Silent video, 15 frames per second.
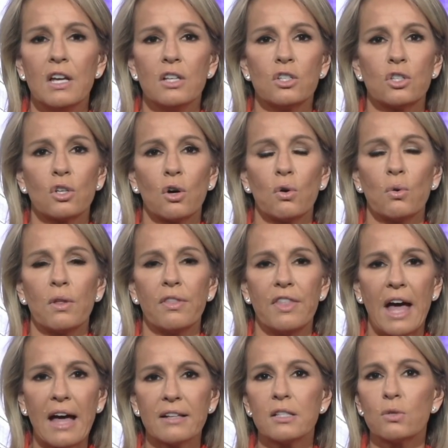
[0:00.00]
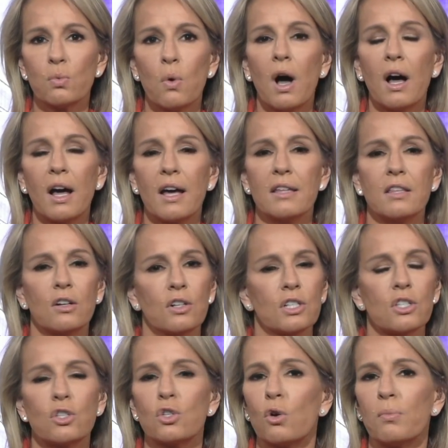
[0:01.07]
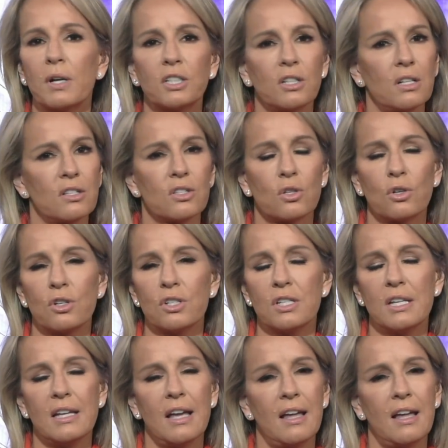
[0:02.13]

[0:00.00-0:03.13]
So that's why there is so much uncertainty.